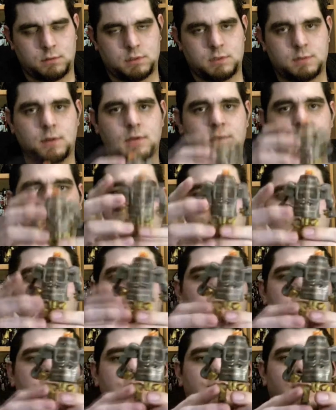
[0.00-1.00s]
So those arms
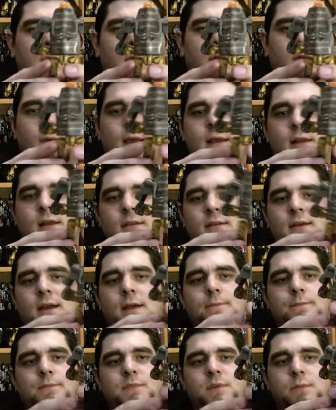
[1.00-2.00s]
I actually fold away like
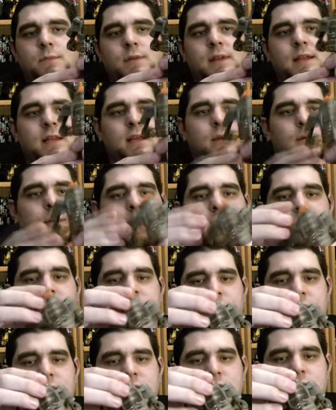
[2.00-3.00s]
that, completely away,
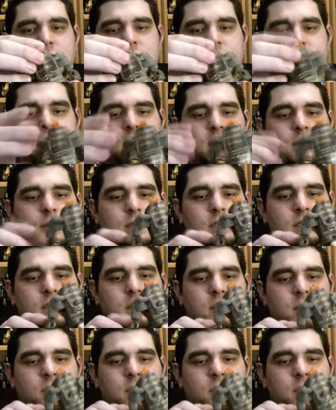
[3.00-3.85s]
because they just look silly otherwise.